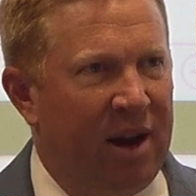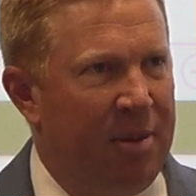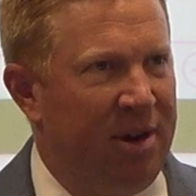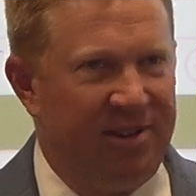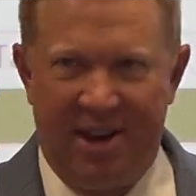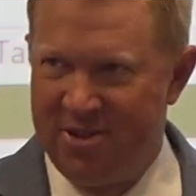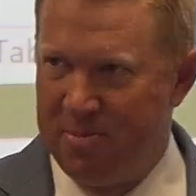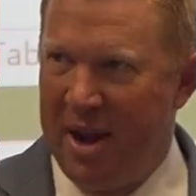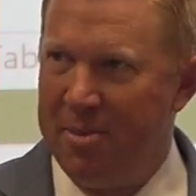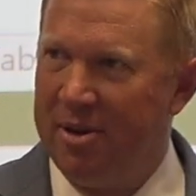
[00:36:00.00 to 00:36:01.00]
amortization
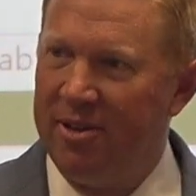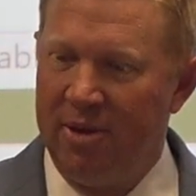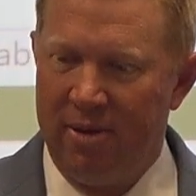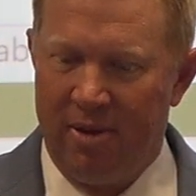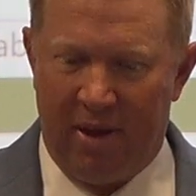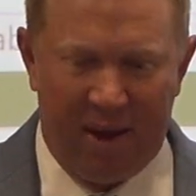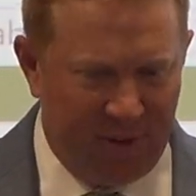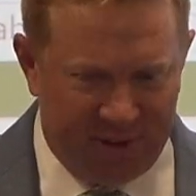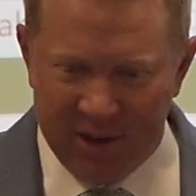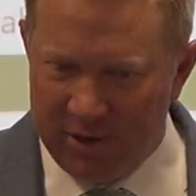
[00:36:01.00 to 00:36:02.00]
payment every
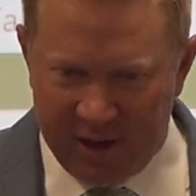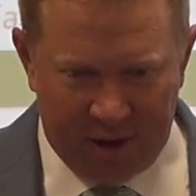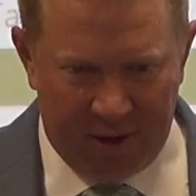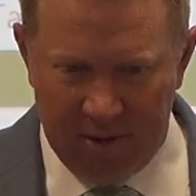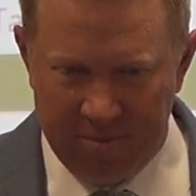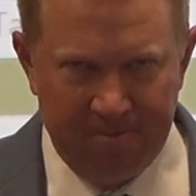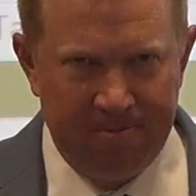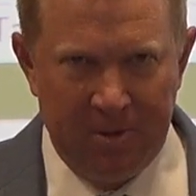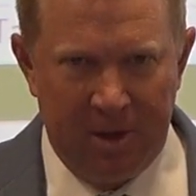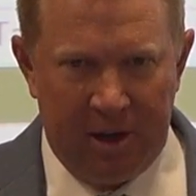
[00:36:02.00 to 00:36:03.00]
single year,
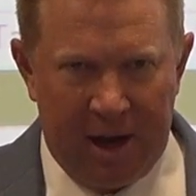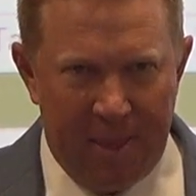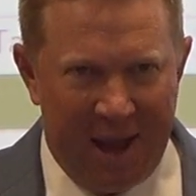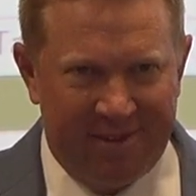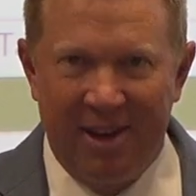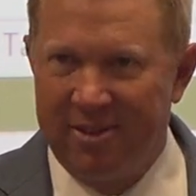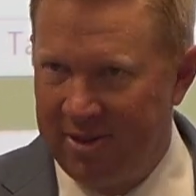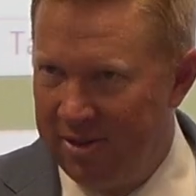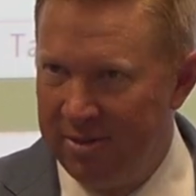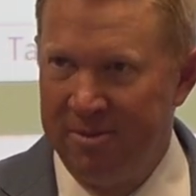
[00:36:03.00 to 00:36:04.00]
and that's it.
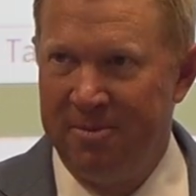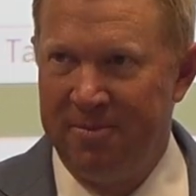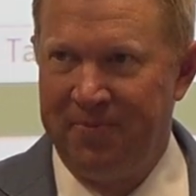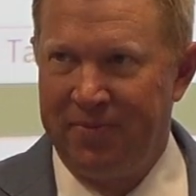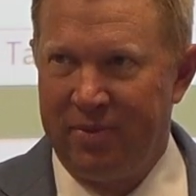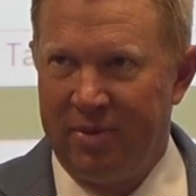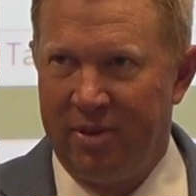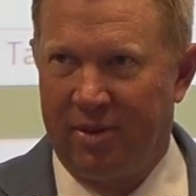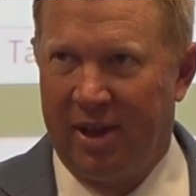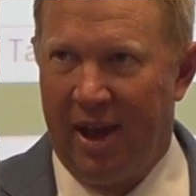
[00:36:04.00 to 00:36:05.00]

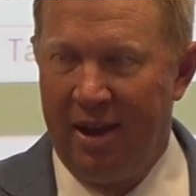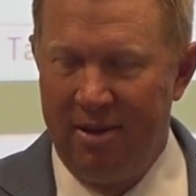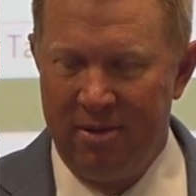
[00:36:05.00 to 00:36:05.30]
Okay?